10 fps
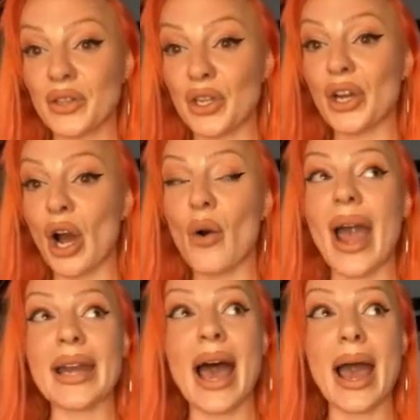
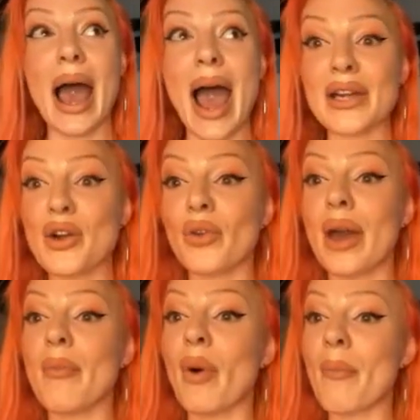and I know
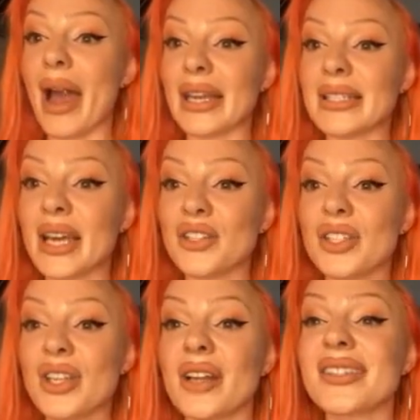that what my intentions are.